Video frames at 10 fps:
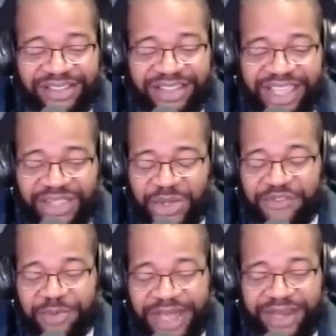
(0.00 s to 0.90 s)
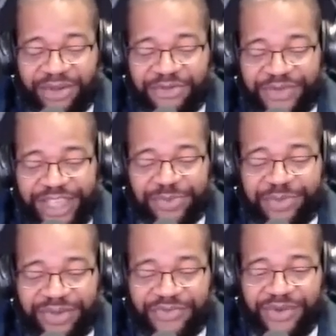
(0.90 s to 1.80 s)
Thank you, everybody on
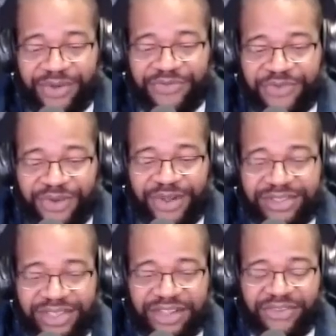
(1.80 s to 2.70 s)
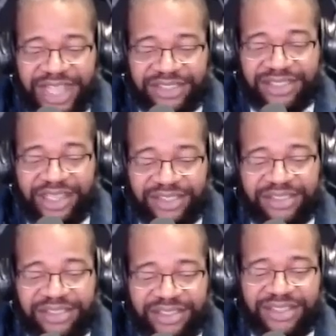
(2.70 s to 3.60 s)
Facebook, for all the
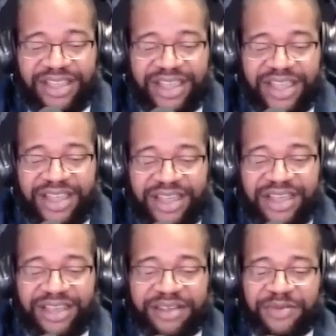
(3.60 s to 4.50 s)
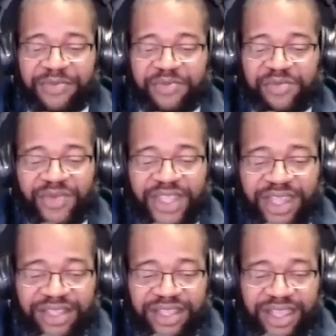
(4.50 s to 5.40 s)
congratulations and the
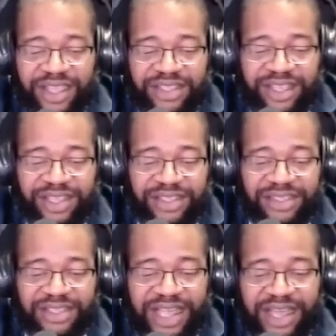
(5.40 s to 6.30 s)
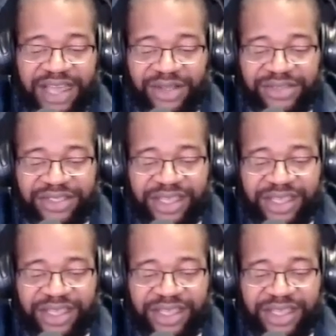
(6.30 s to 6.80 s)
shout outs.